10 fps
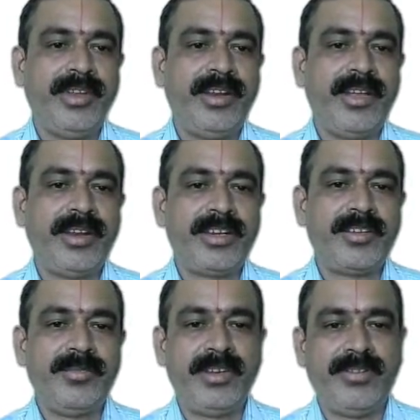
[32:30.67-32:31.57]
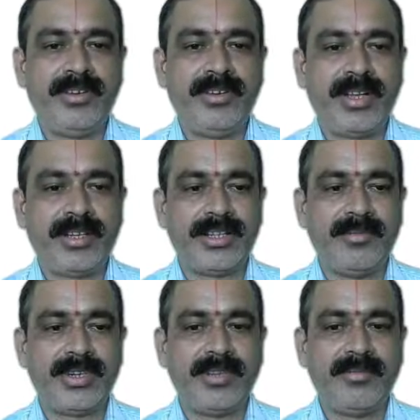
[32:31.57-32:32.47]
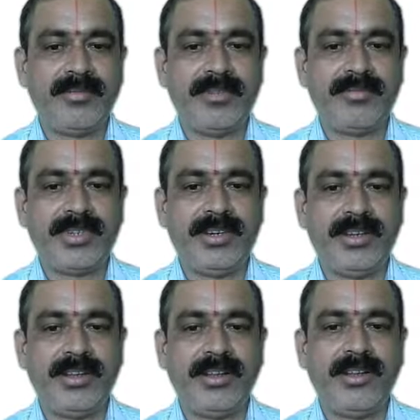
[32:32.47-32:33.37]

indirect benefit to the customer sometimes and